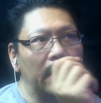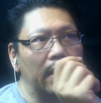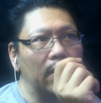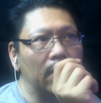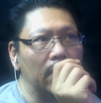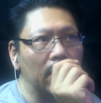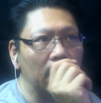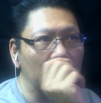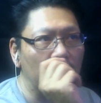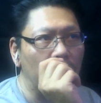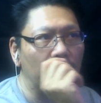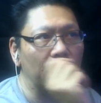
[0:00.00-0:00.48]
into
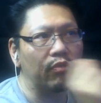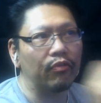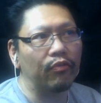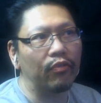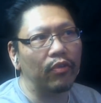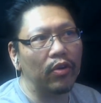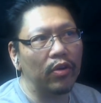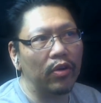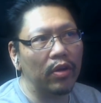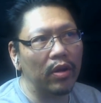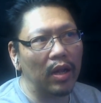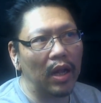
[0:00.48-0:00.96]
liquid
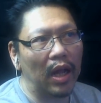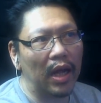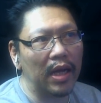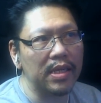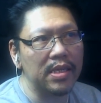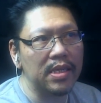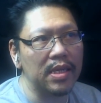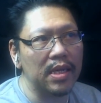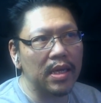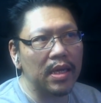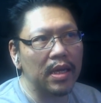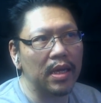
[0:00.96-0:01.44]

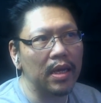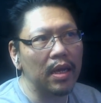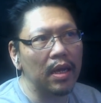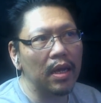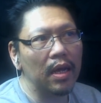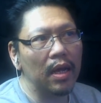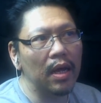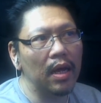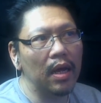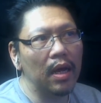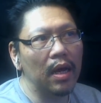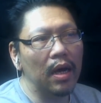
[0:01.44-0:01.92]
fertilizing,
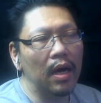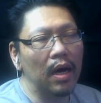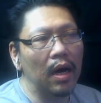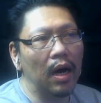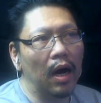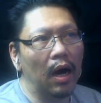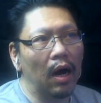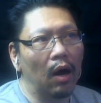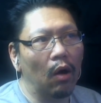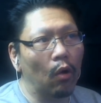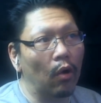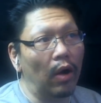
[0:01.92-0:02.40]

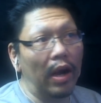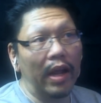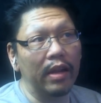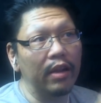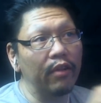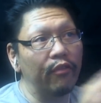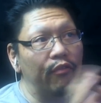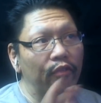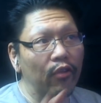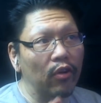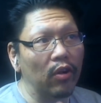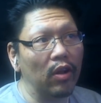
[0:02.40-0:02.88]
or
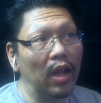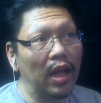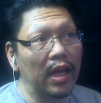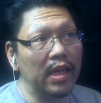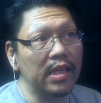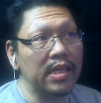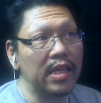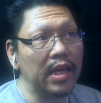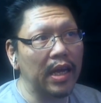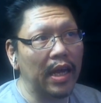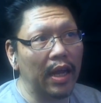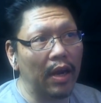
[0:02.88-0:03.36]
any
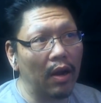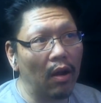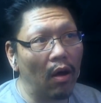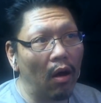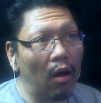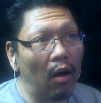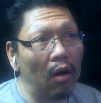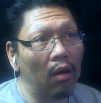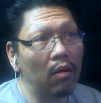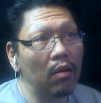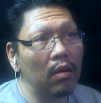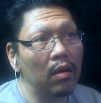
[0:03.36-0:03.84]
fertilizing at
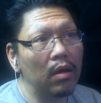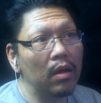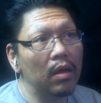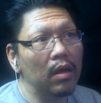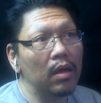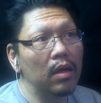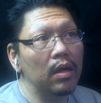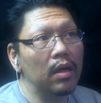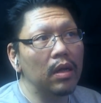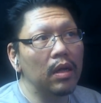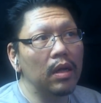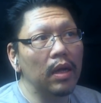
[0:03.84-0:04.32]
all,
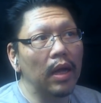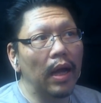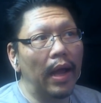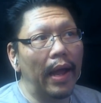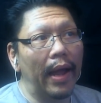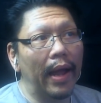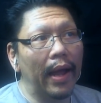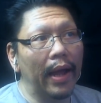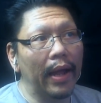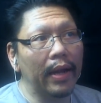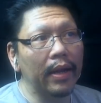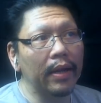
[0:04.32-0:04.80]

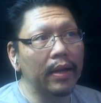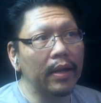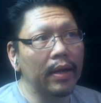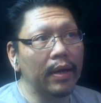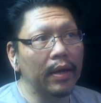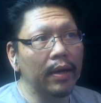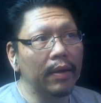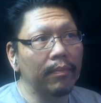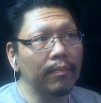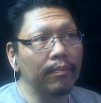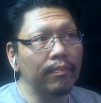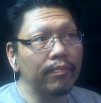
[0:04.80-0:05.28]
and
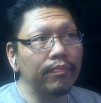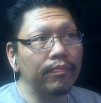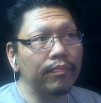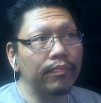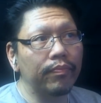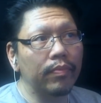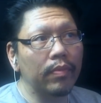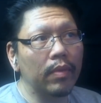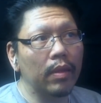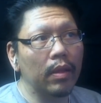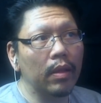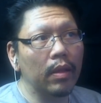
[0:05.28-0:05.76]

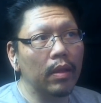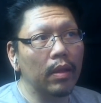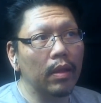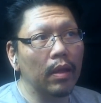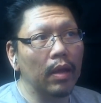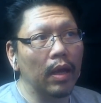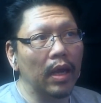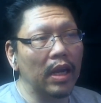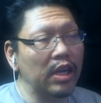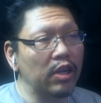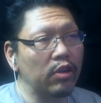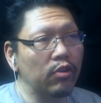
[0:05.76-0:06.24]

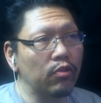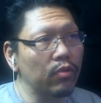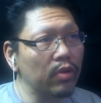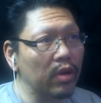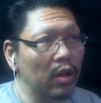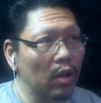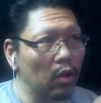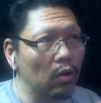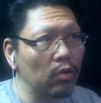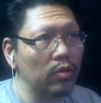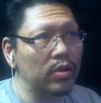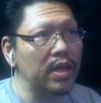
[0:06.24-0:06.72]
you're doing
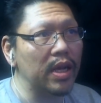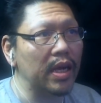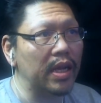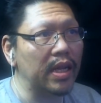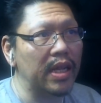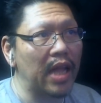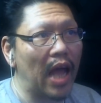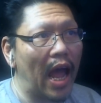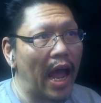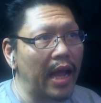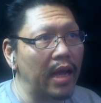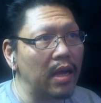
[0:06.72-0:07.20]
a low-tech
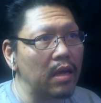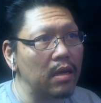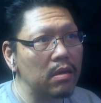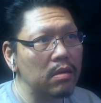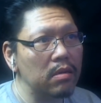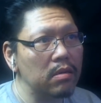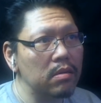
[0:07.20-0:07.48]
tank,